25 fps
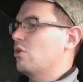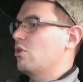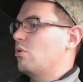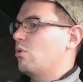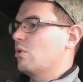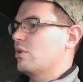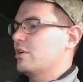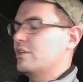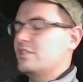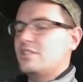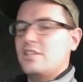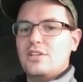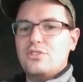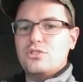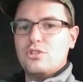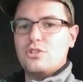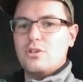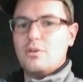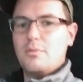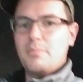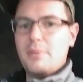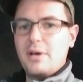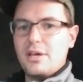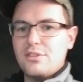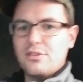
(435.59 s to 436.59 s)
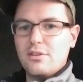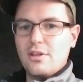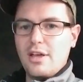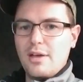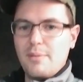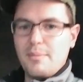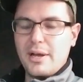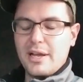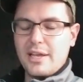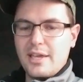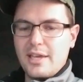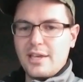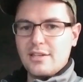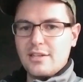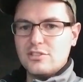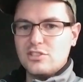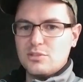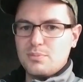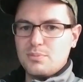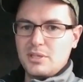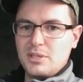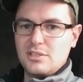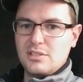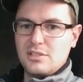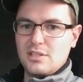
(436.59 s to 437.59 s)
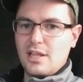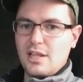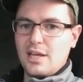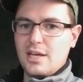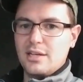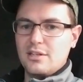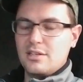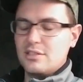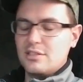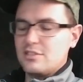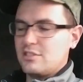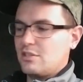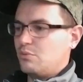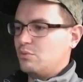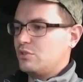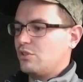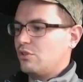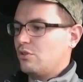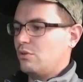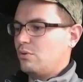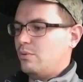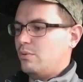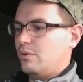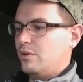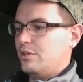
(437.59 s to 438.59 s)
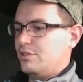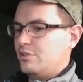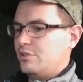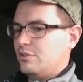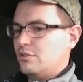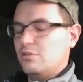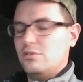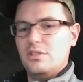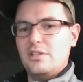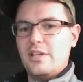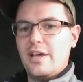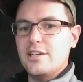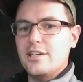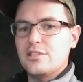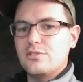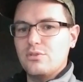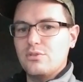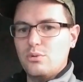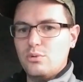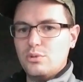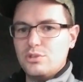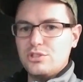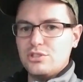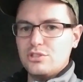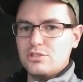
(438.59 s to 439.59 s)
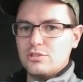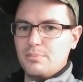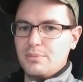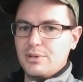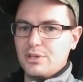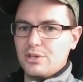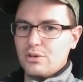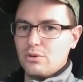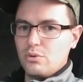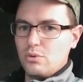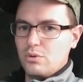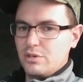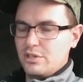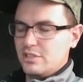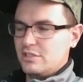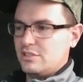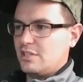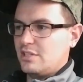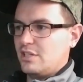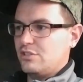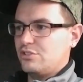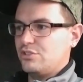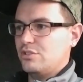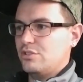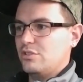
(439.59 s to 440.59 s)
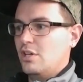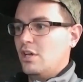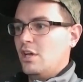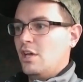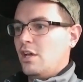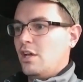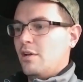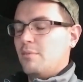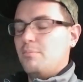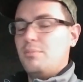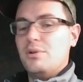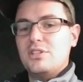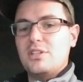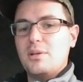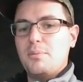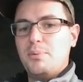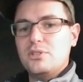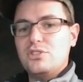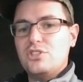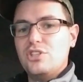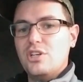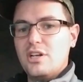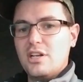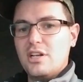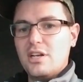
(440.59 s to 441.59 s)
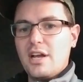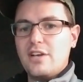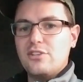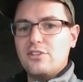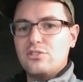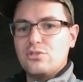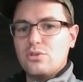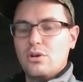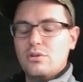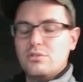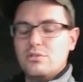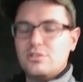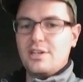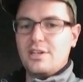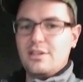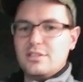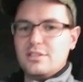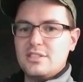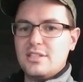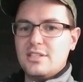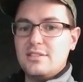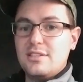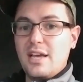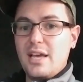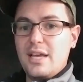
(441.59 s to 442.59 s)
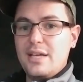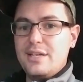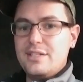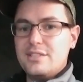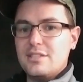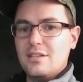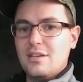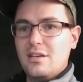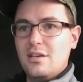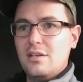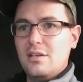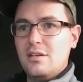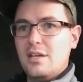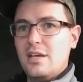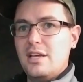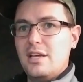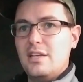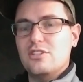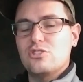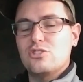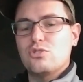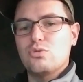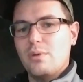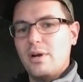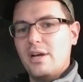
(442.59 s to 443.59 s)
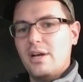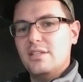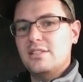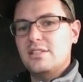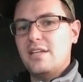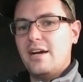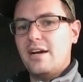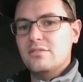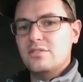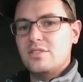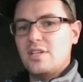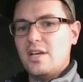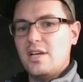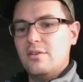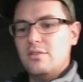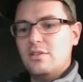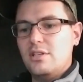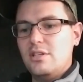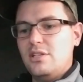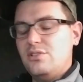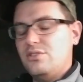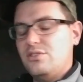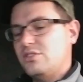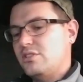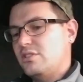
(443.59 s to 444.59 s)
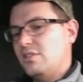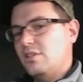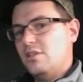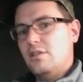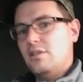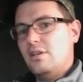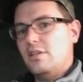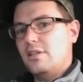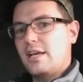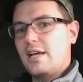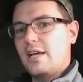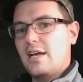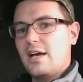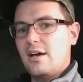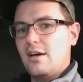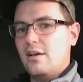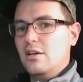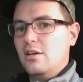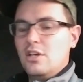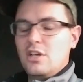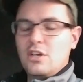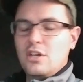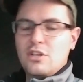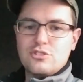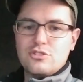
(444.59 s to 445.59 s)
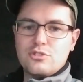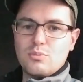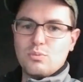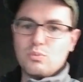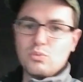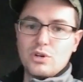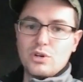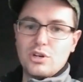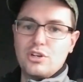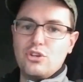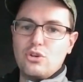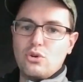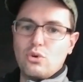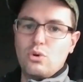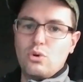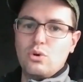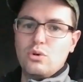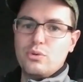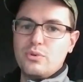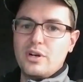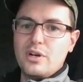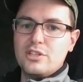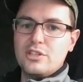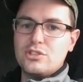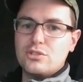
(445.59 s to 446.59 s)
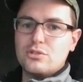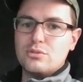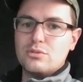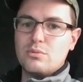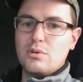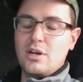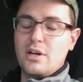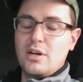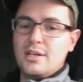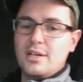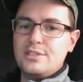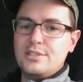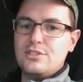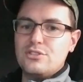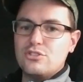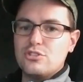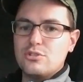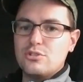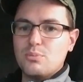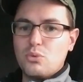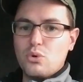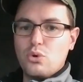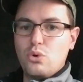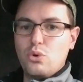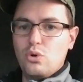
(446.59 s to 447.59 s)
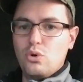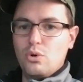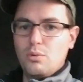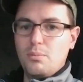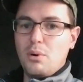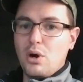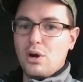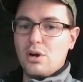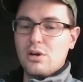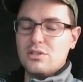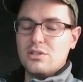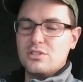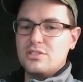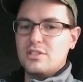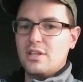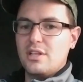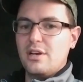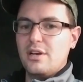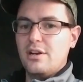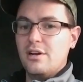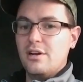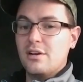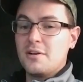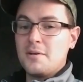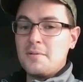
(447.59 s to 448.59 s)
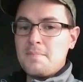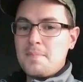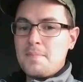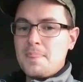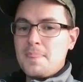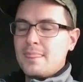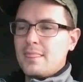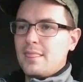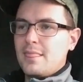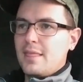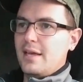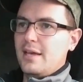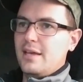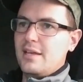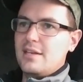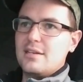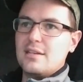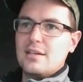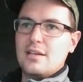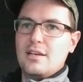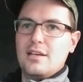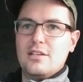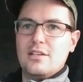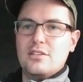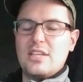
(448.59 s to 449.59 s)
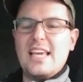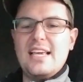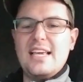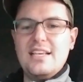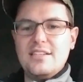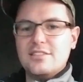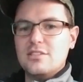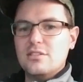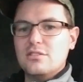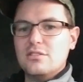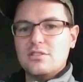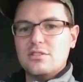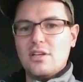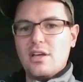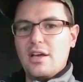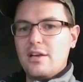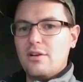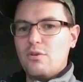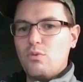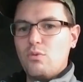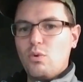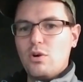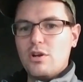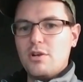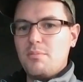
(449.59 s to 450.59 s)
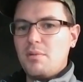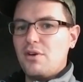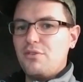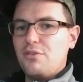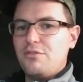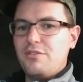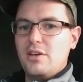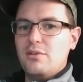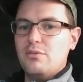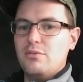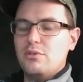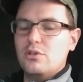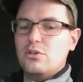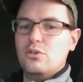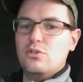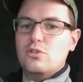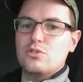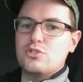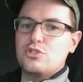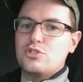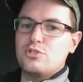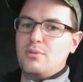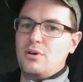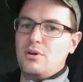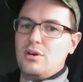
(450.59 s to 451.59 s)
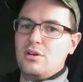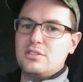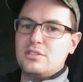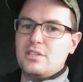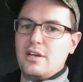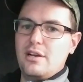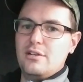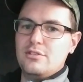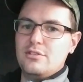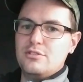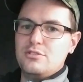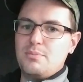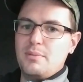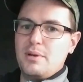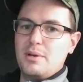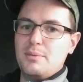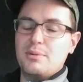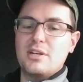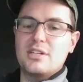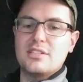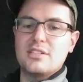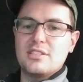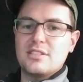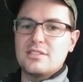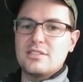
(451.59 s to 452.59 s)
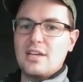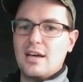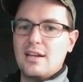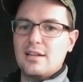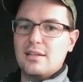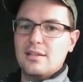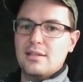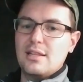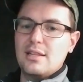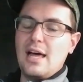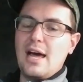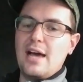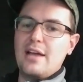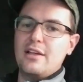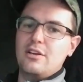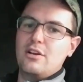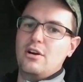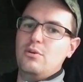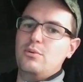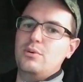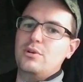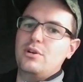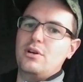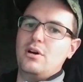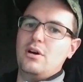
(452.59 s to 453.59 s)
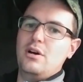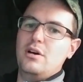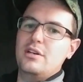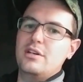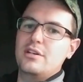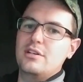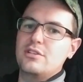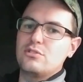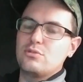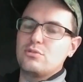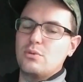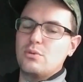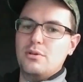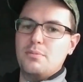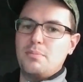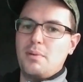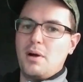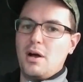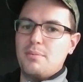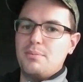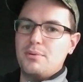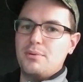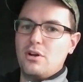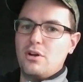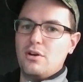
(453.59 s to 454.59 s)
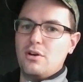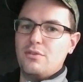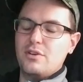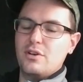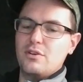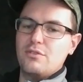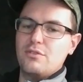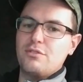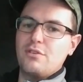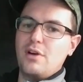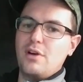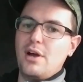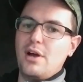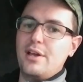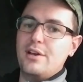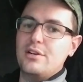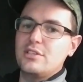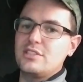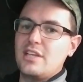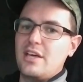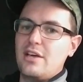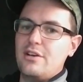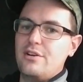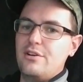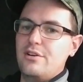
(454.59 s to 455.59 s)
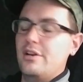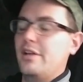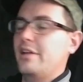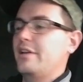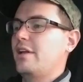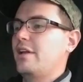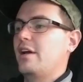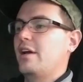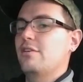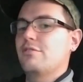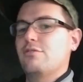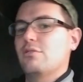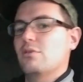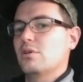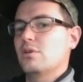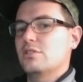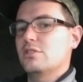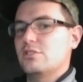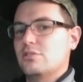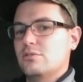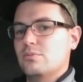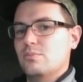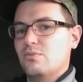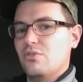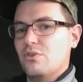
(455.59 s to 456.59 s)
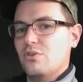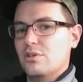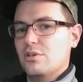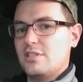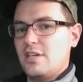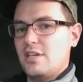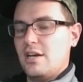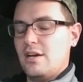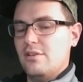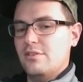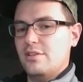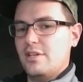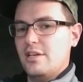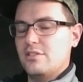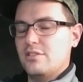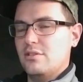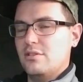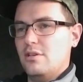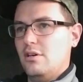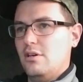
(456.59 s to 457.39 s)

orientation in Bethlehem, I can't speak to that because I went to the one in Nashville, which is the bigger orientation. But they put you in a nicer hotel. It's a Days Inn, and it's right downtown Easton, and they got some really cool restaurants and some cool bars there. And Easton's like one of my favorite little small towns, man, because it's got a lot going on, and it's really popping off on a Friday or Saturday night for a town that